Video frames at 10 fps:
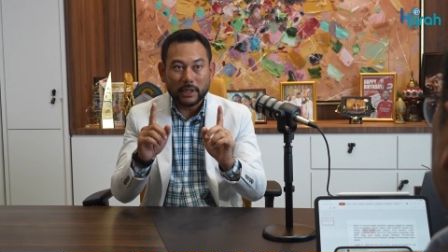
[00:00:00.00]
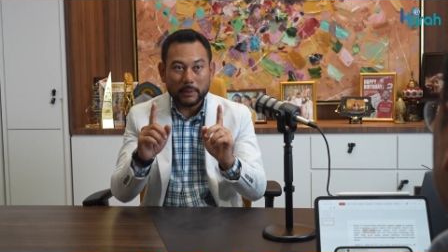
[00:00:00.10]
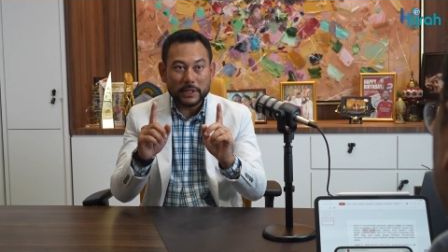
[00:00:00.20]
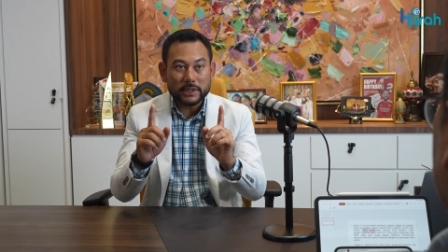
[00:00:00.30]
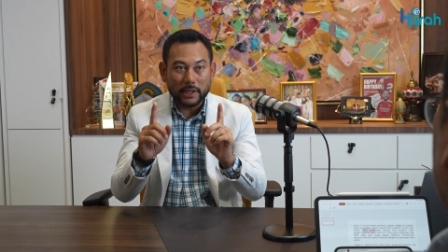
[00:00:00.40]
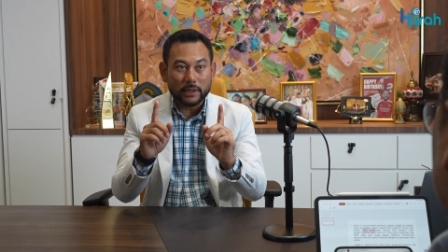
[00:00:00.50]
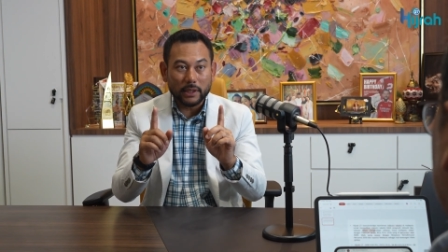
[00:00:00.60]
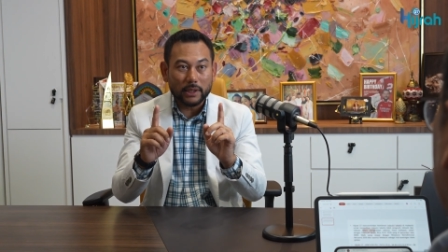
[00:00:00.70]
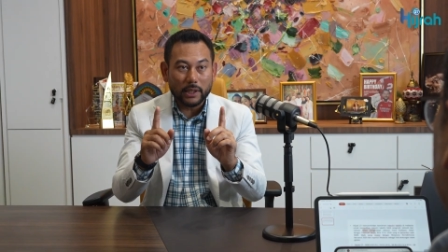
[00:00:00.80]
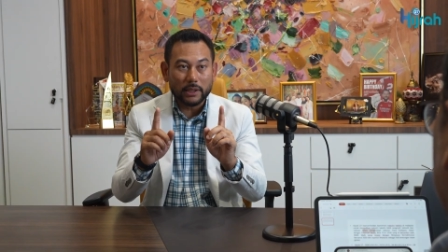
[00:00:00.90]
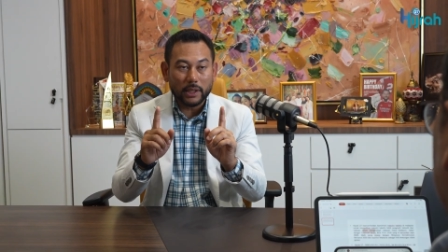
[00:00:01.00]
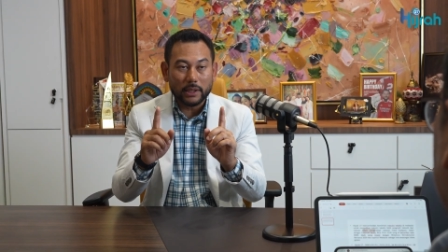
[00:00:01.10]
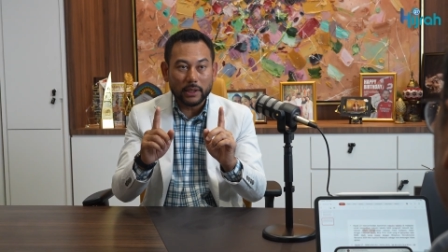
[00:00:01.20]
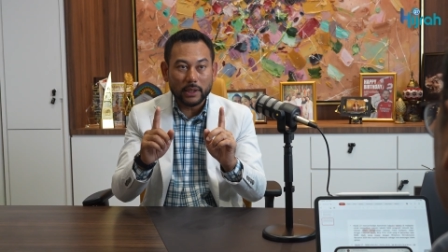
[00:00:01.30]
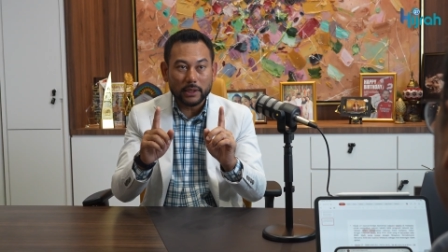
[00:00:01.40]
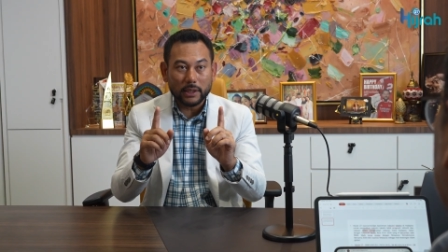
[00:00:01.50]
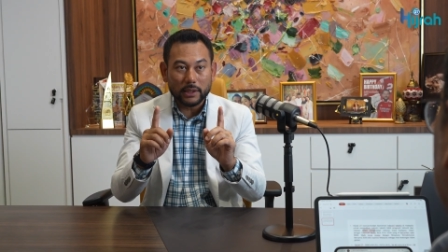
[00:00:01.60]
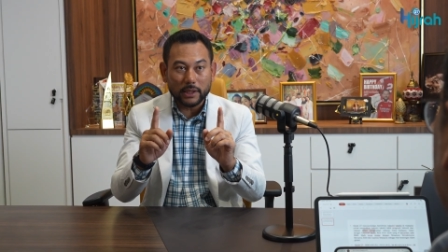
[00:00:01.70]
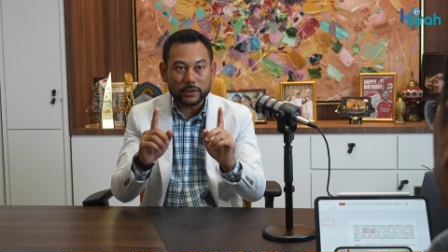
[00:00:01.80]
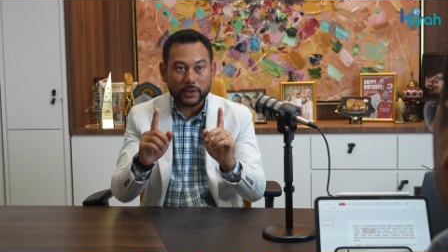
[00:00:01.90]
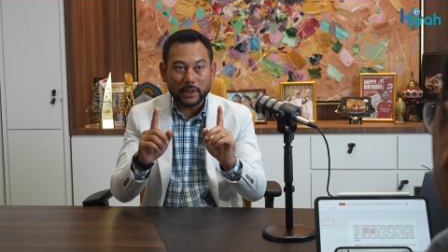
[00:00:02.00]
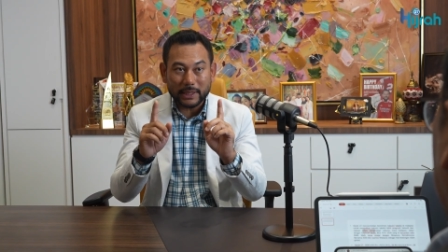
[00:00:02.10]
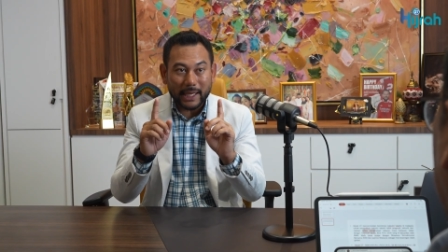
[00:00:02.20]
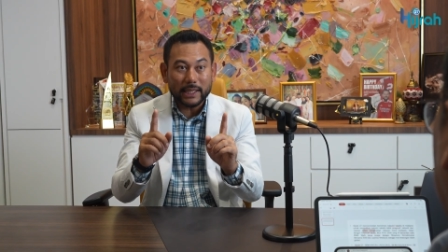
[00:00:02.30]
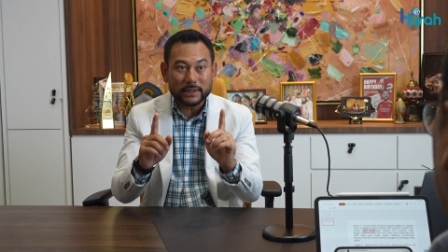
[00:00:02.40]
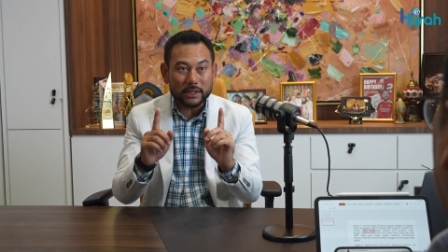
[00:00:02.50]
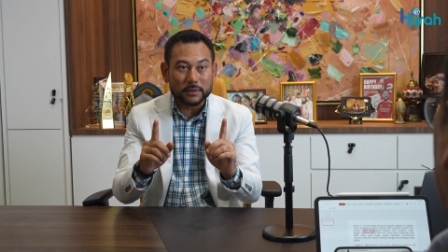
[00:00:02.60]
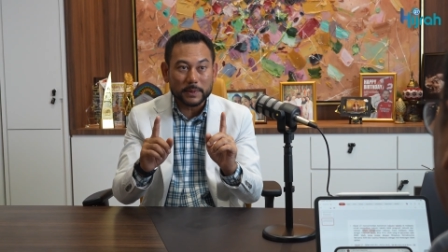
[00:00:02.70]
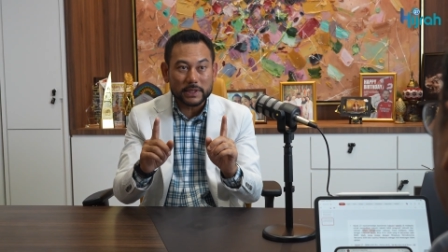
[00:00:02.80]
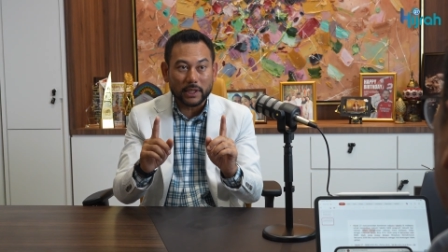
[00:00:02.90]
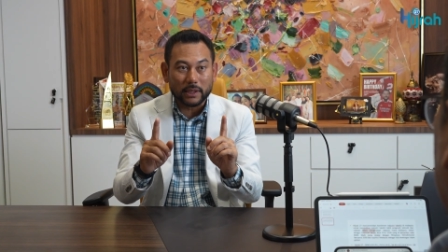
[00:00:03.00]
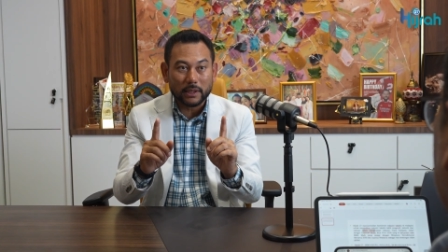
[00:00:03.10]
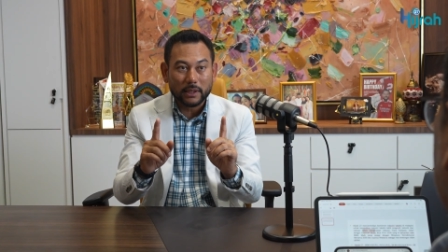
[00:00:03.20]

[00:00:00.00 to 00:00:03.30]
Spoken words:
I must say, in the industry, talent is missing.